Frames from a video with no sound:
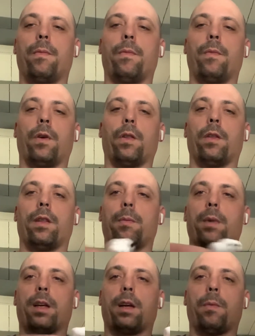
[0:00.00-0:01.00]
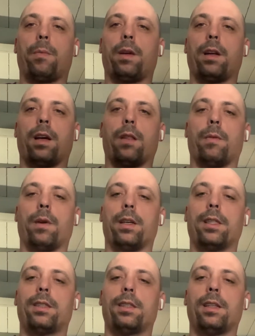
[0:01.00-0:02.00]
Although they make up in other
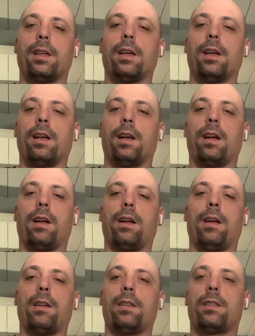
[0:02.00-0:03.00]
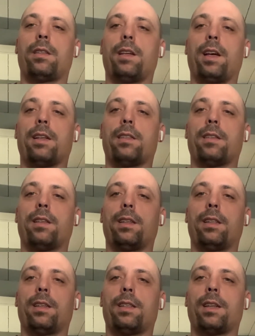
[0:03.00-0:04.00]
ways. So yeah, so
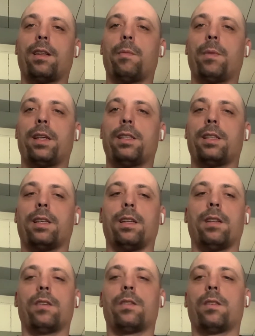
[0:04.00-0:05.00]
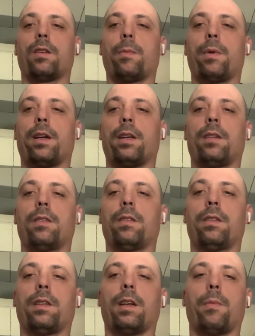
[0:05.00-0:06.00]
they sound amazing, you know. So comparing to
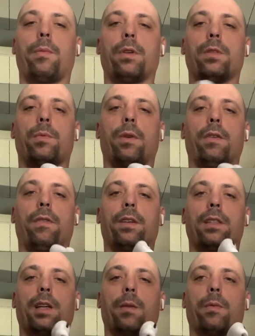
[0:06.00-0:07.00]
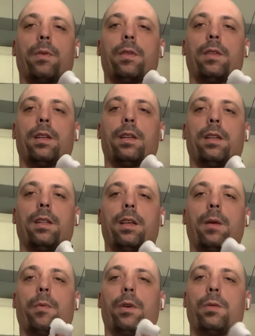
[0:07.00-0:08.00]
the AirPods Pro, for example, the
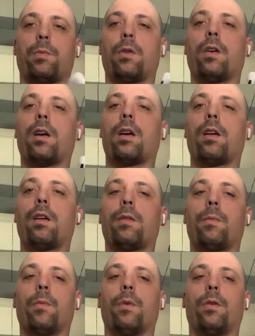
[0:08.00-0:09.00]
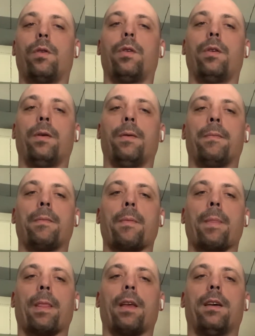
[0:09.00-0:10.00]
AirPods Pro are a lot more
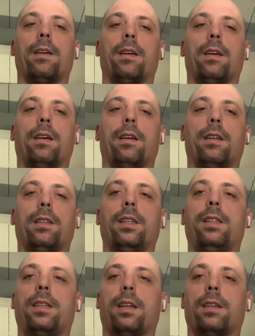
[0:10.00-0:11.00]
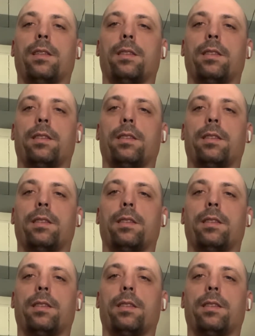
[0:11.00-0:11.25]
detailed.